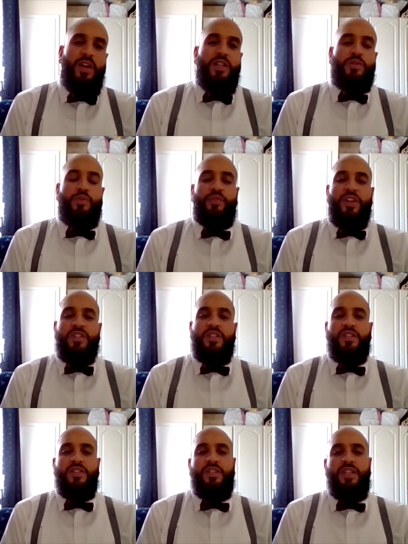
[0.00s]
It's
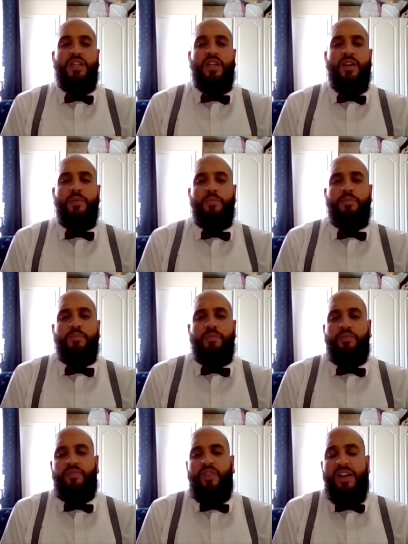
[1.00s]
refreshing to see
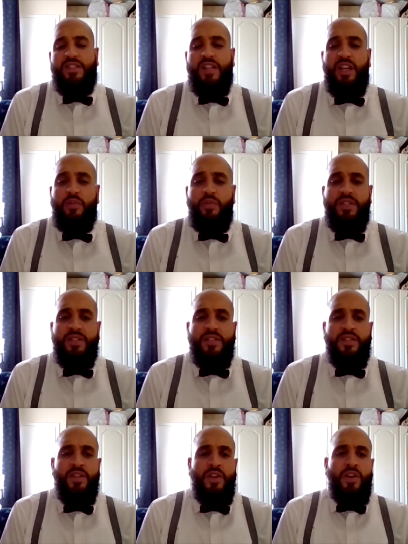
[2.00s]
fighters take risks.